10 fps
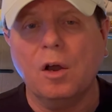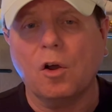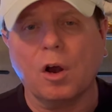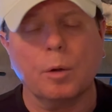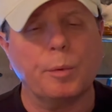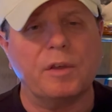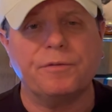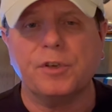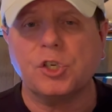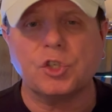are my
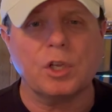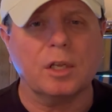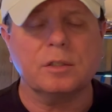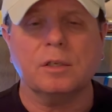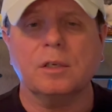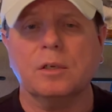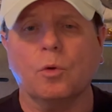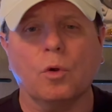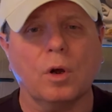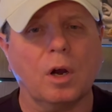fish stunted,
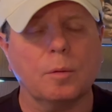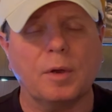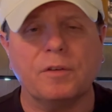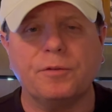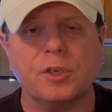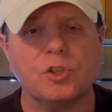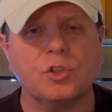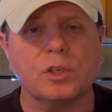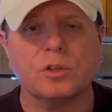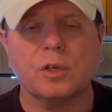or are my fish
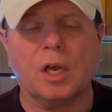just